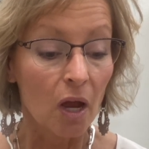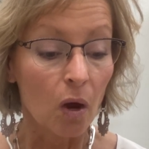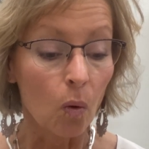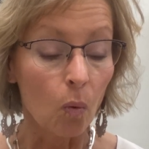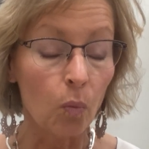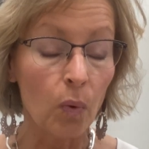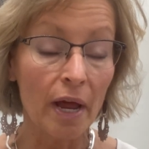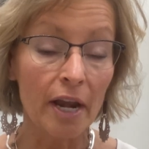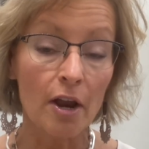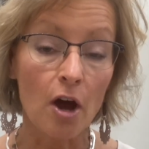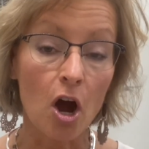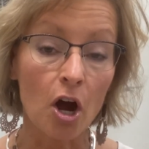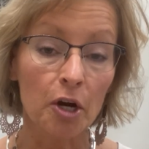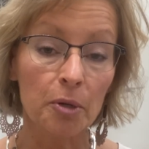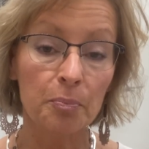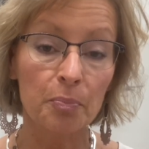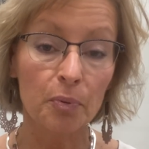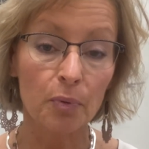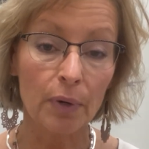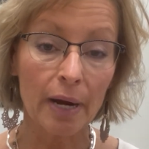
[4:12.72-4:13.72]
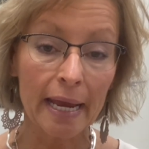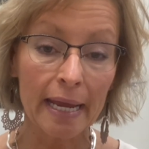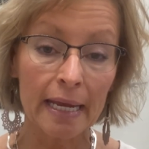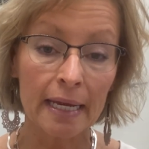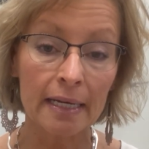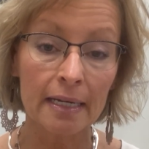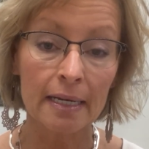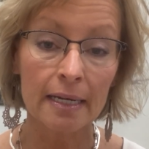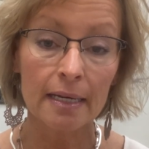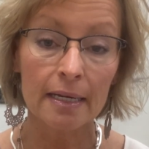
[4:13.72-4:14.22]
when our
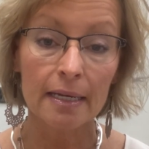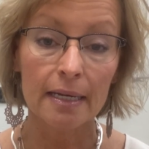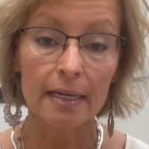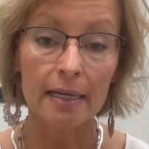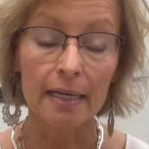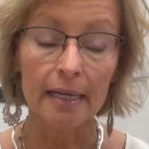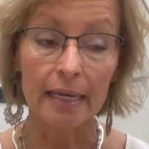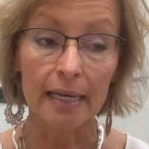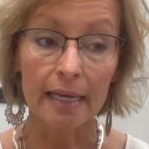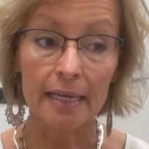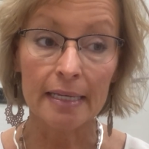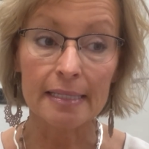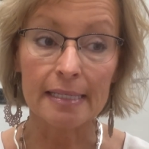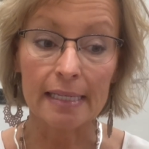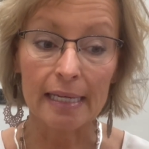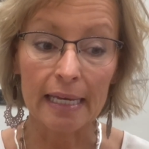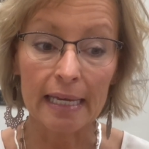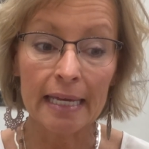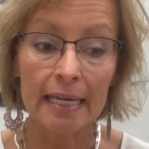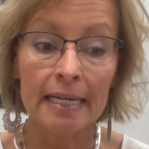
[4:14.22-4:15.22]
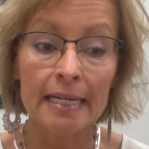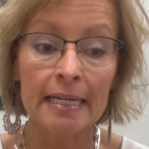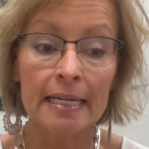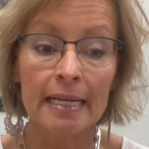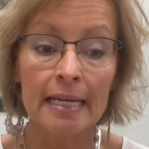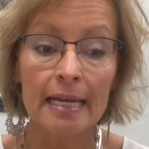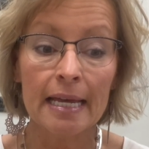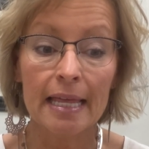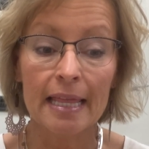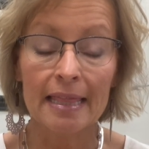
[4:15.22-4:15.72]
brain is
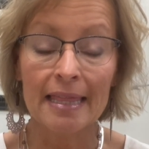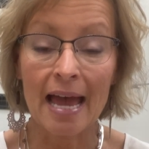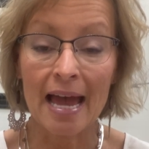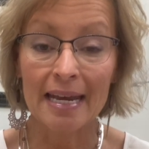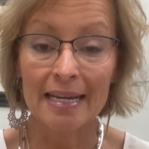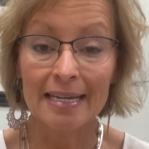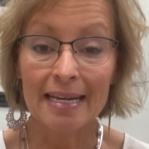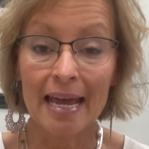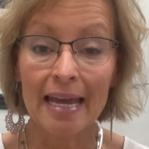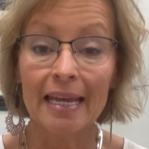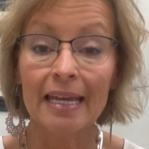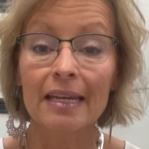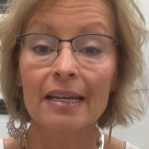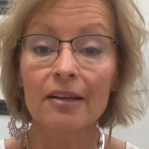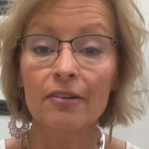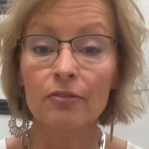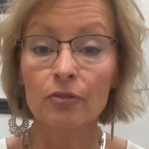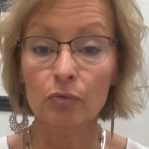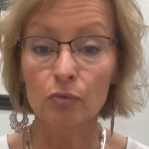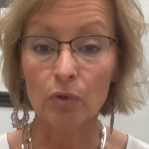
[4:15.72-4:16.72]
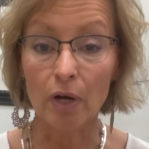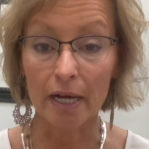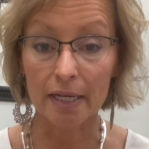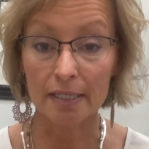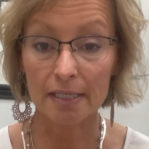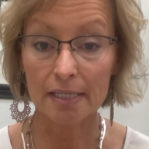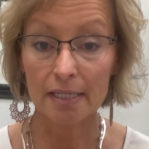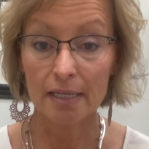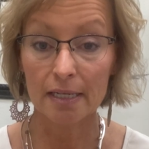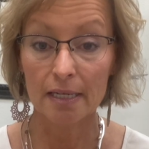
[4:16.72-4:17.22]
in that negative
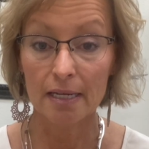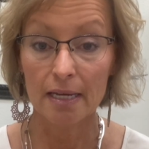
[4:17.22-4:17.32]
rut